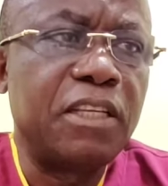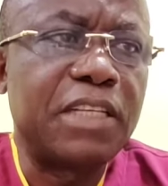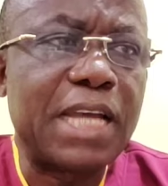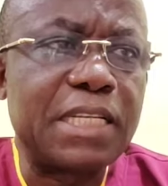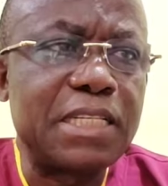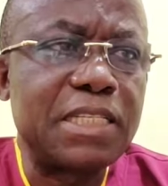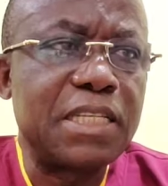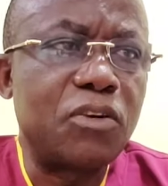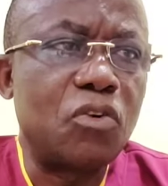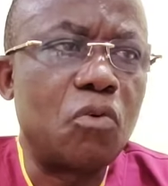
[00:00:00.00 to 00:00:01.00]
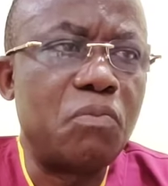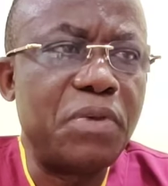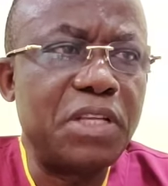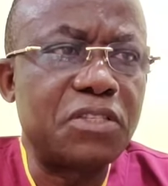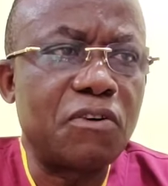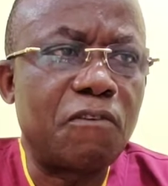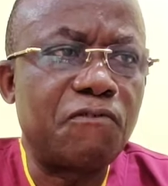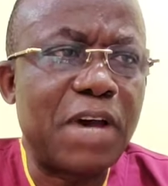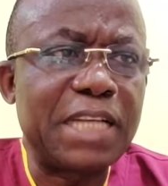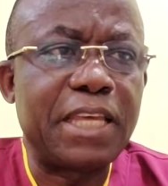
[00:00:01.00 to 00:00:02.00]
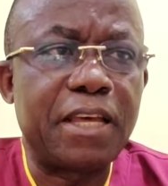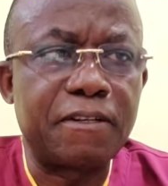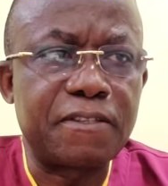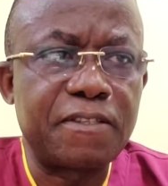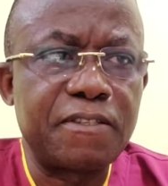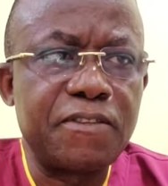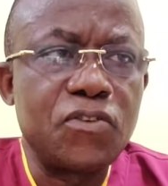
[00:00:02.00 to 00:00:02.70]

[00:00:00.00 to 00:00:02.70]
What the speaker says: that is, obese or fat girls,